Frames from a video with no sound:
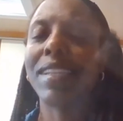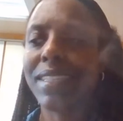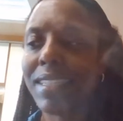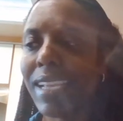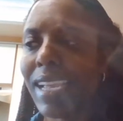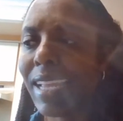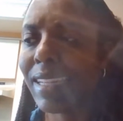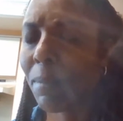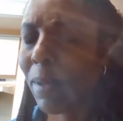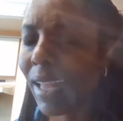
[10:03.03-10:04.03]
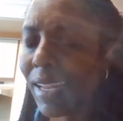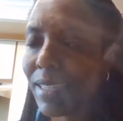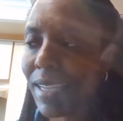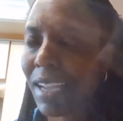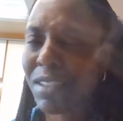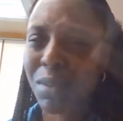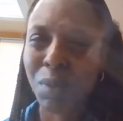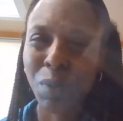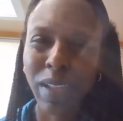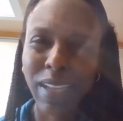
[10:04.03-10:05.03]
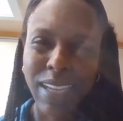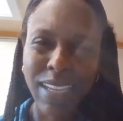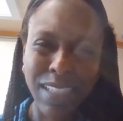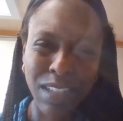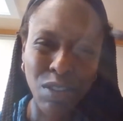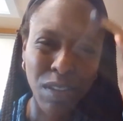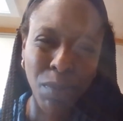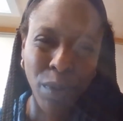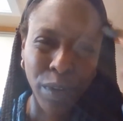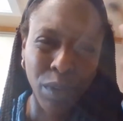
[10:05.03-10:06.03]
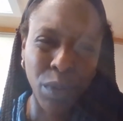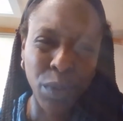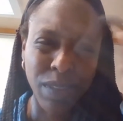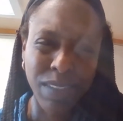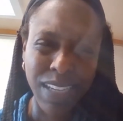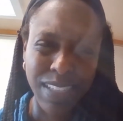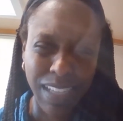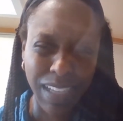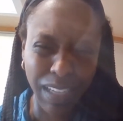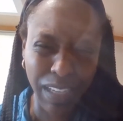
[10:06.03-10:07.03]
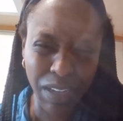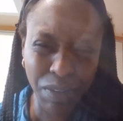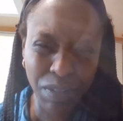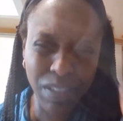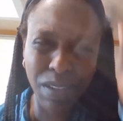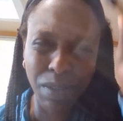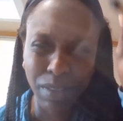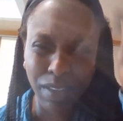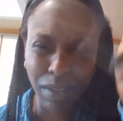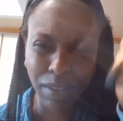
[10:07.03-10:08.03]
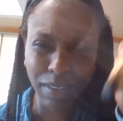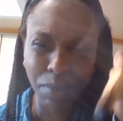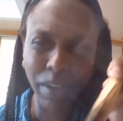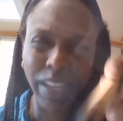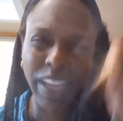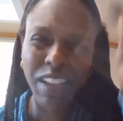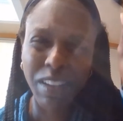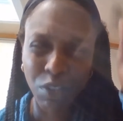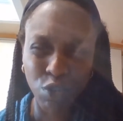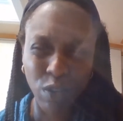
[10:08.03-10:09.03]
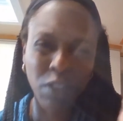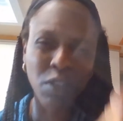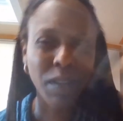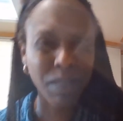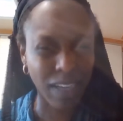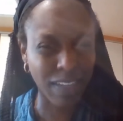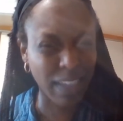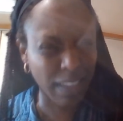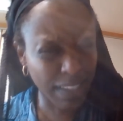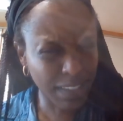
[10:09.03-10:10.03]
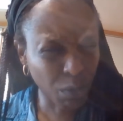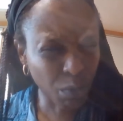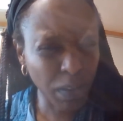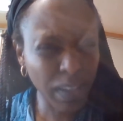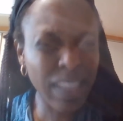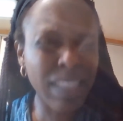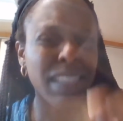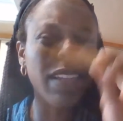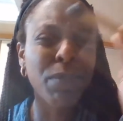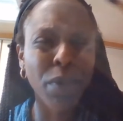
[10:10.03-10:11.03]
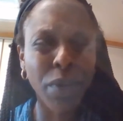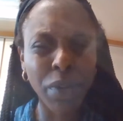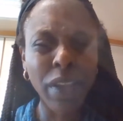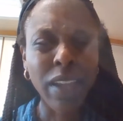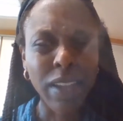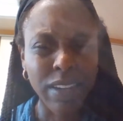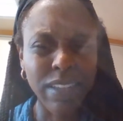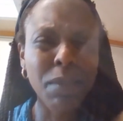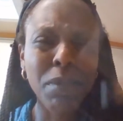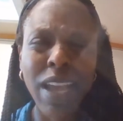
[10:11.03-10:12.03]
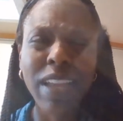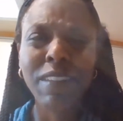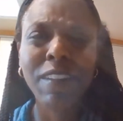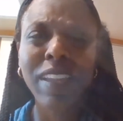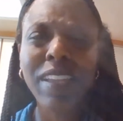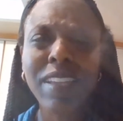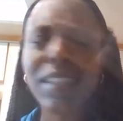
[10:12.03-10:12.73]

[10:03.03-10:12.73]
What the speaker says: this? The Palo Santo gets into the particles of things and clears the molecular structure of things. It's a really deep kind of cleanse,